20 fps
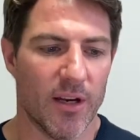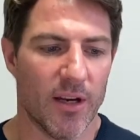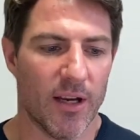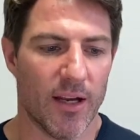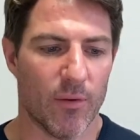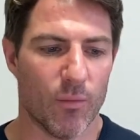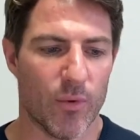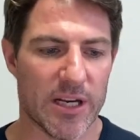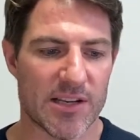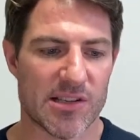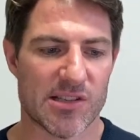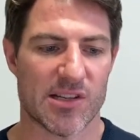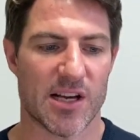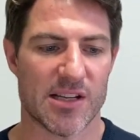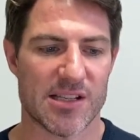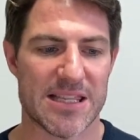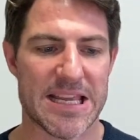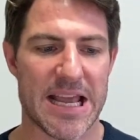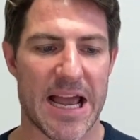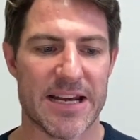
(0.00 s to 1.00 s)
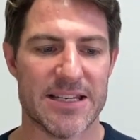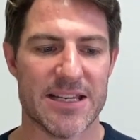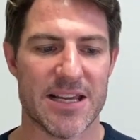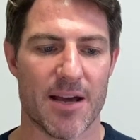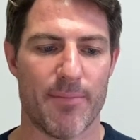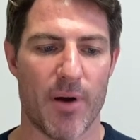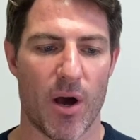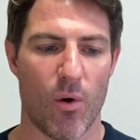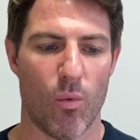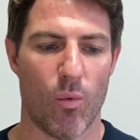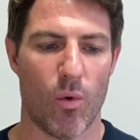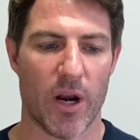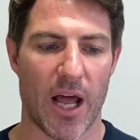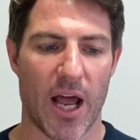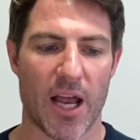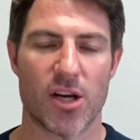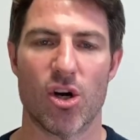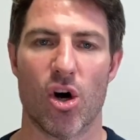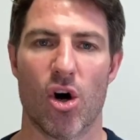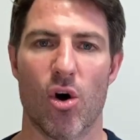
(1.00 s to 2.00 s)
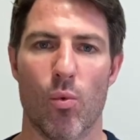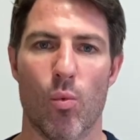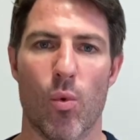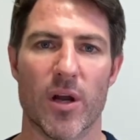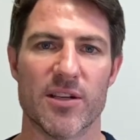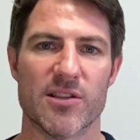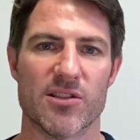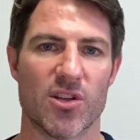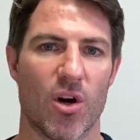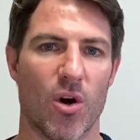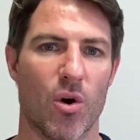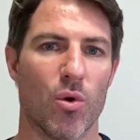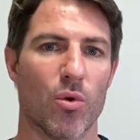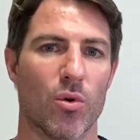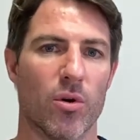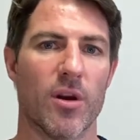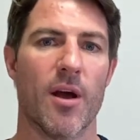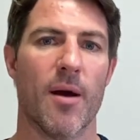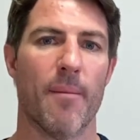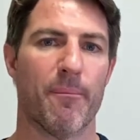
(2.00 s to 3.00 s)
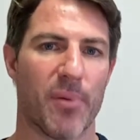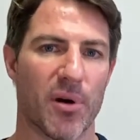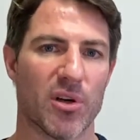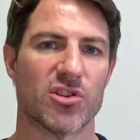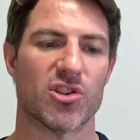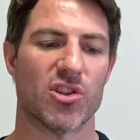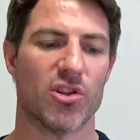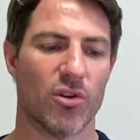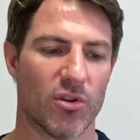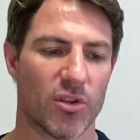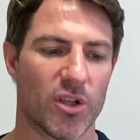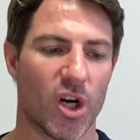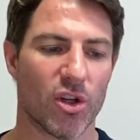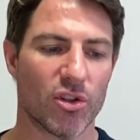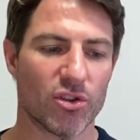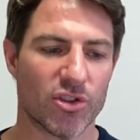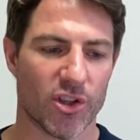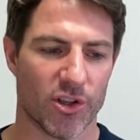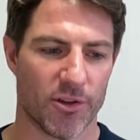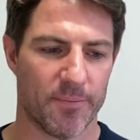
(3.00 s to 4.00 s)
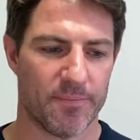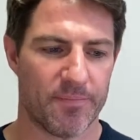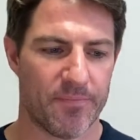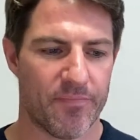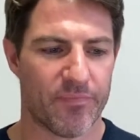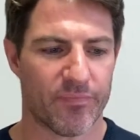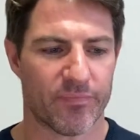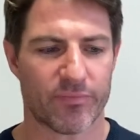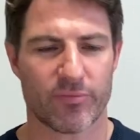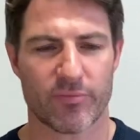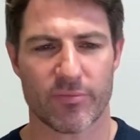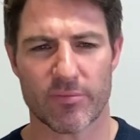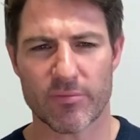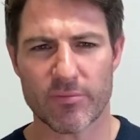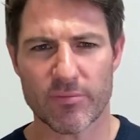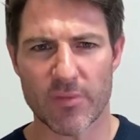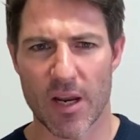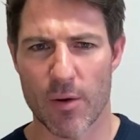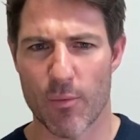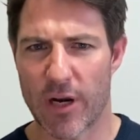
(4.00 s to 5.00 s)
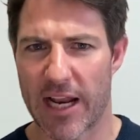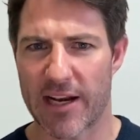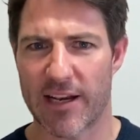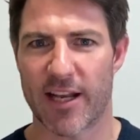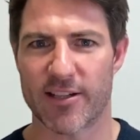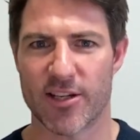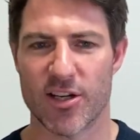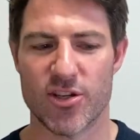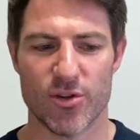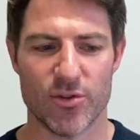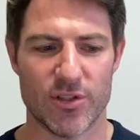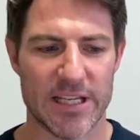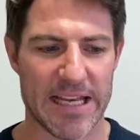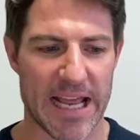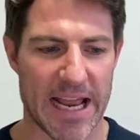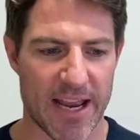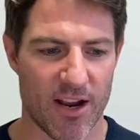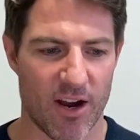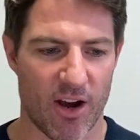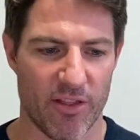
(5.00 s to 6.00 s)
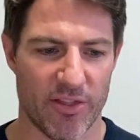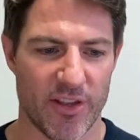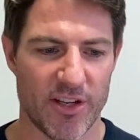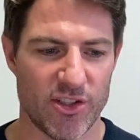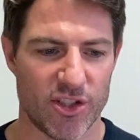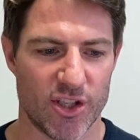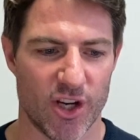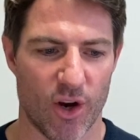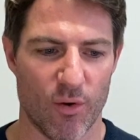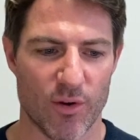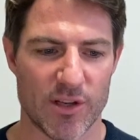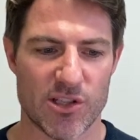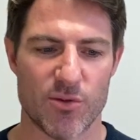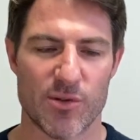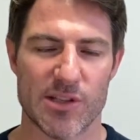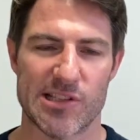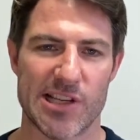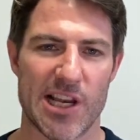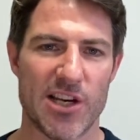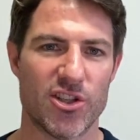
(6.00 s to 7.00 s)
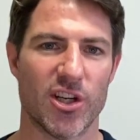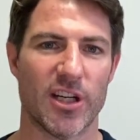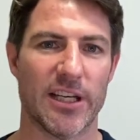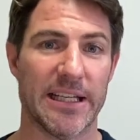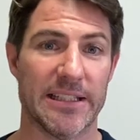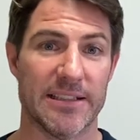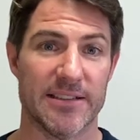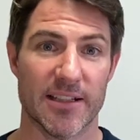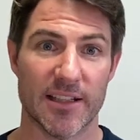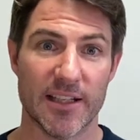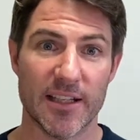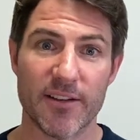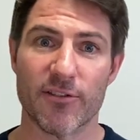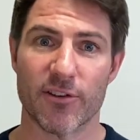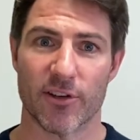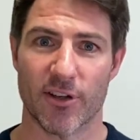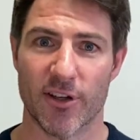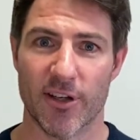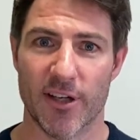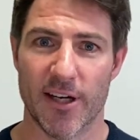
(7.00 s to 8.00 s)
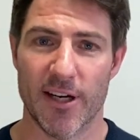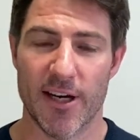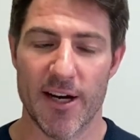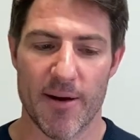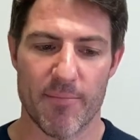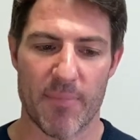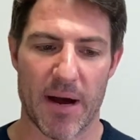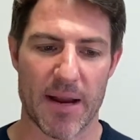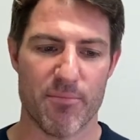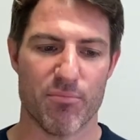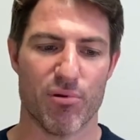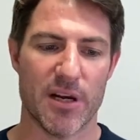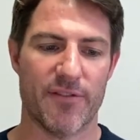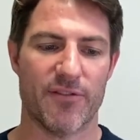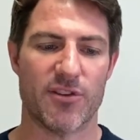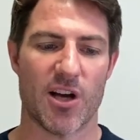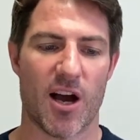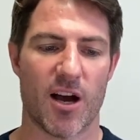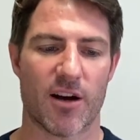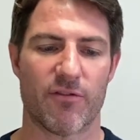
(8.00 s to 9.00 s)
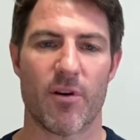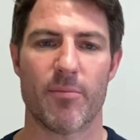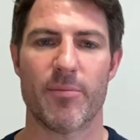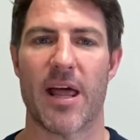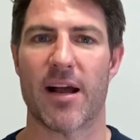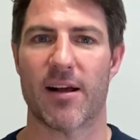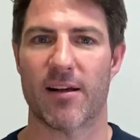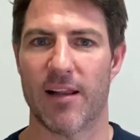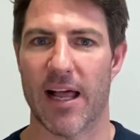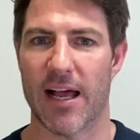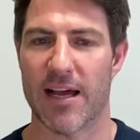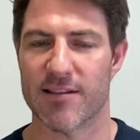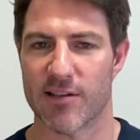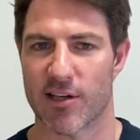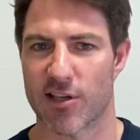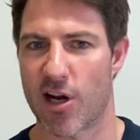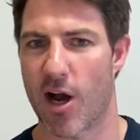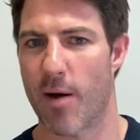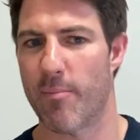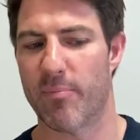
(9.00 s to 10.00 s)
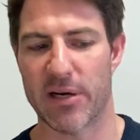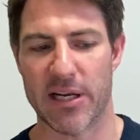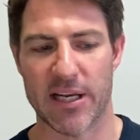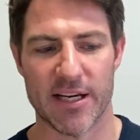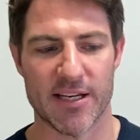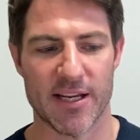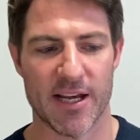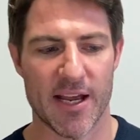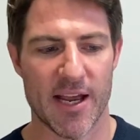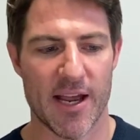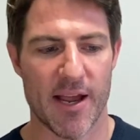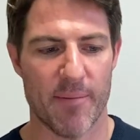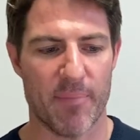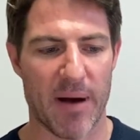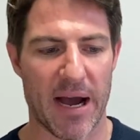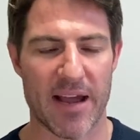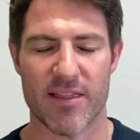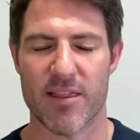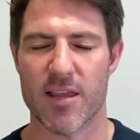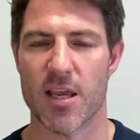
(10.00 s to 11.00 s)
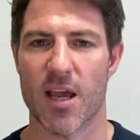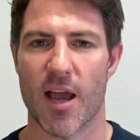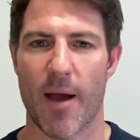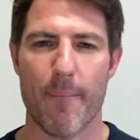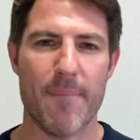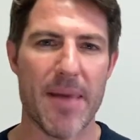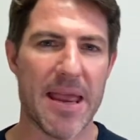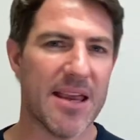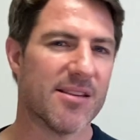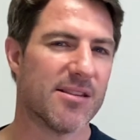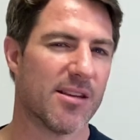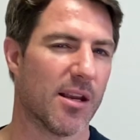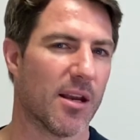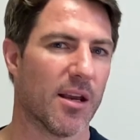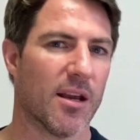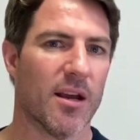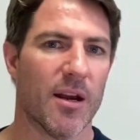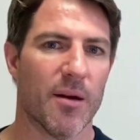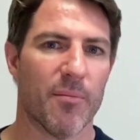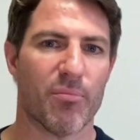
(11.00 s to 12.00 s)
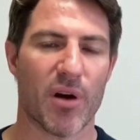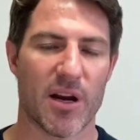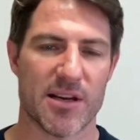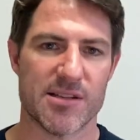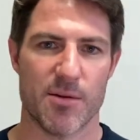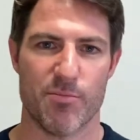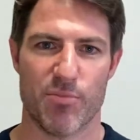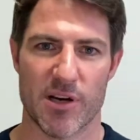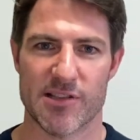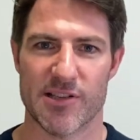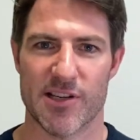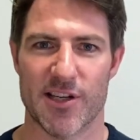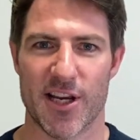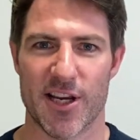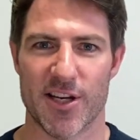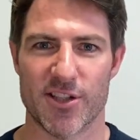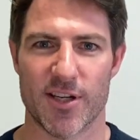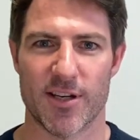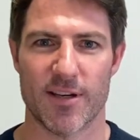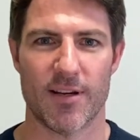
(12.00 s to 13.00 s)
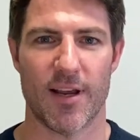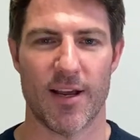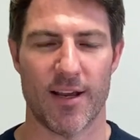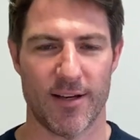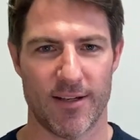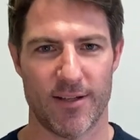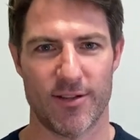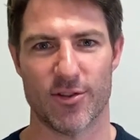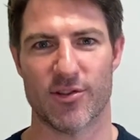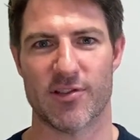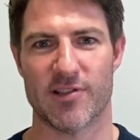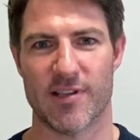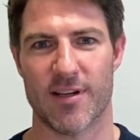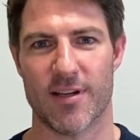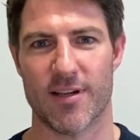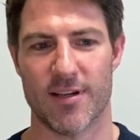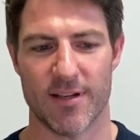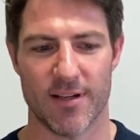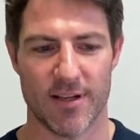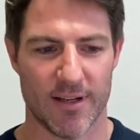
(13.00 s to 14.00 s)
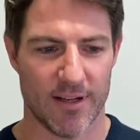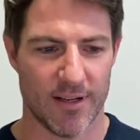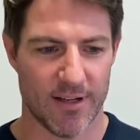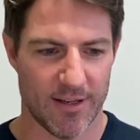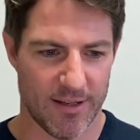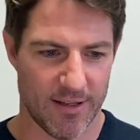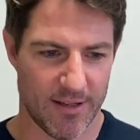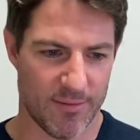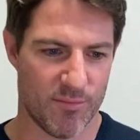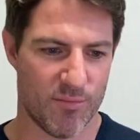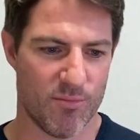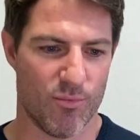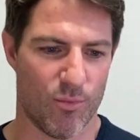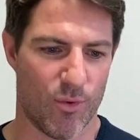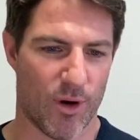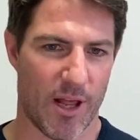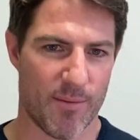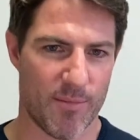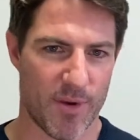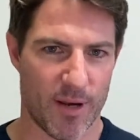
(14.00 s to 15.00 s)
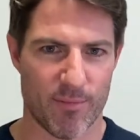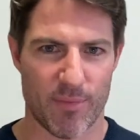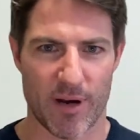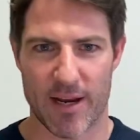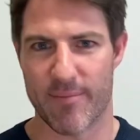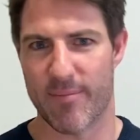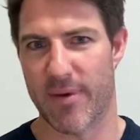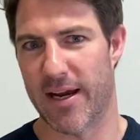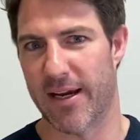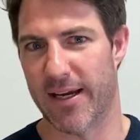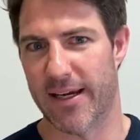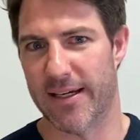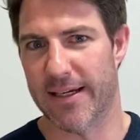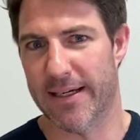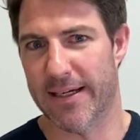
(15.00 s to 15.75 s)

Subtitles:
we discussed the idea about what I call one's own personal culture. And what I'd like to do today on this show is to essentially deliver my brief talk from that class, accompanied by the amazing Prezi presentation. You'll see what I mean by my